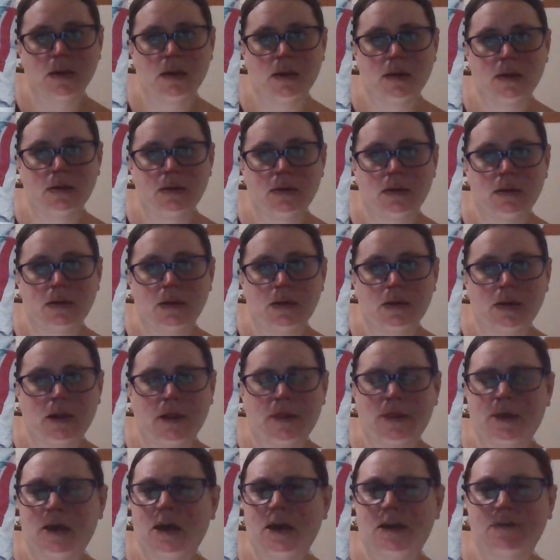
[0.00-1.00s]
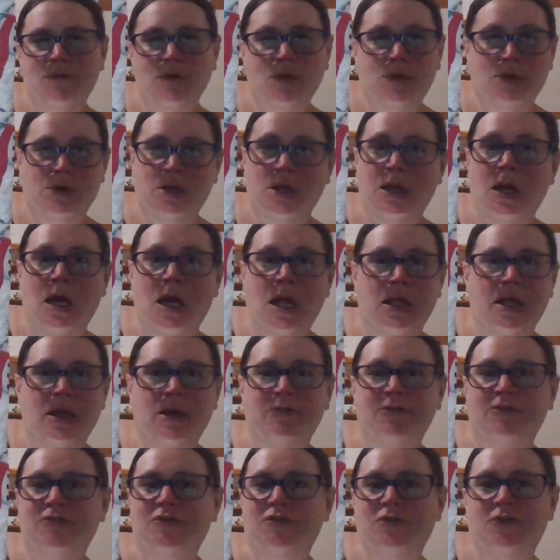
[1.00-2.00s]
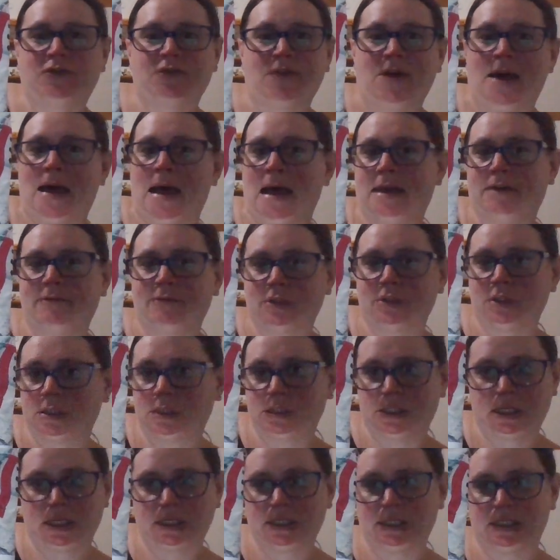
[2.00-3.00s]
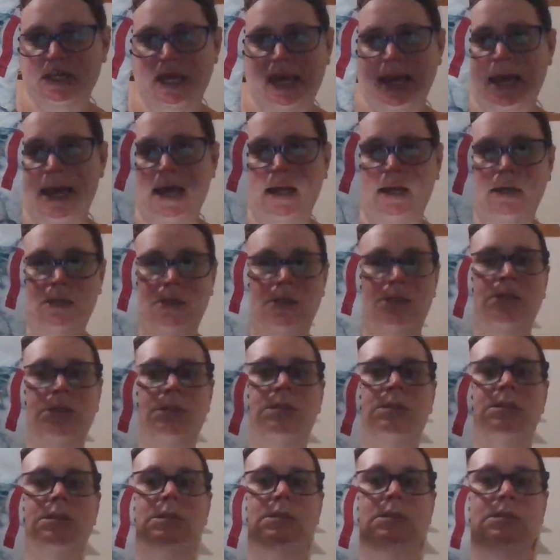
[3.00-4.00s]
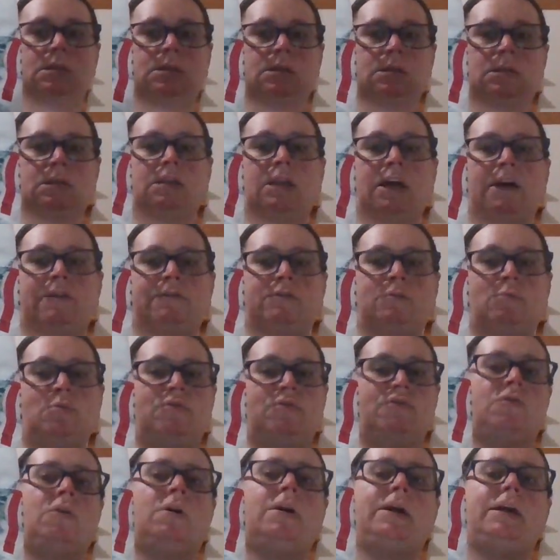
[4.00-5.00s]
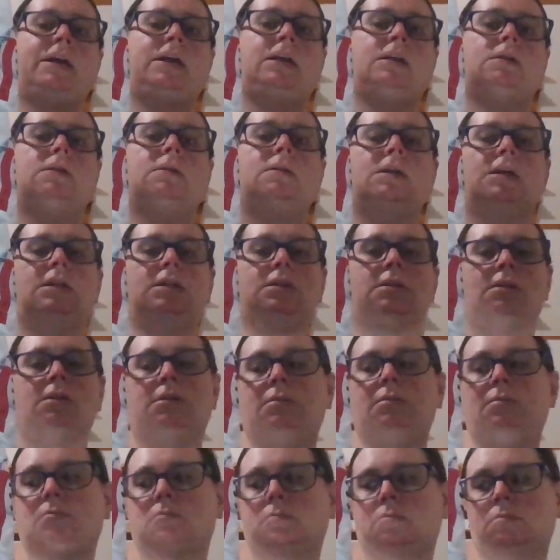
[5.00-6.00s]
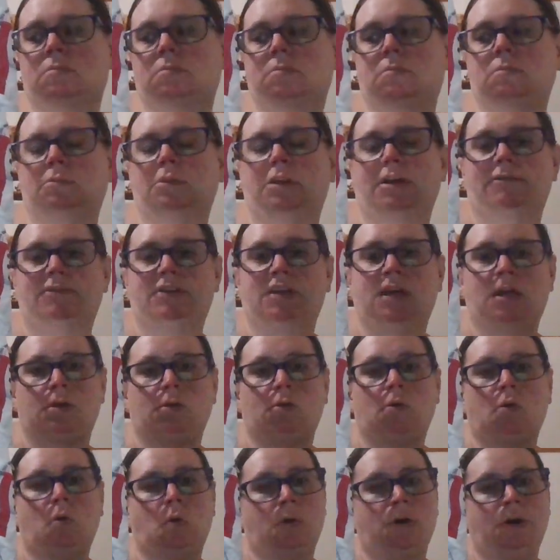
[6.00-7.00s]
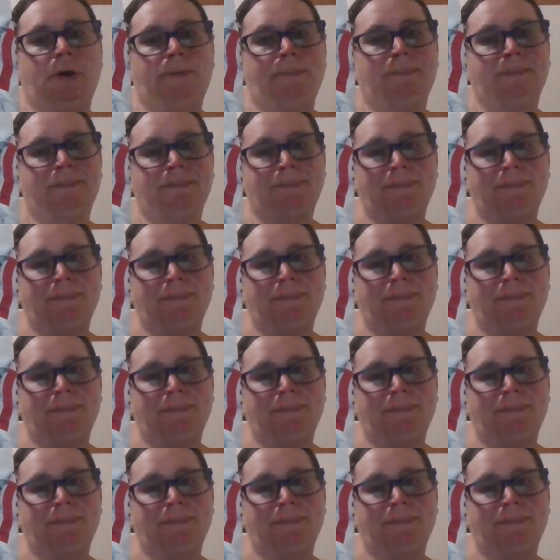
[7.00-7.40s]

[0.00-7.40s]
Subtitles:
I think I've only got like 5 or 6 diagonals left before I hit the left-hand corner.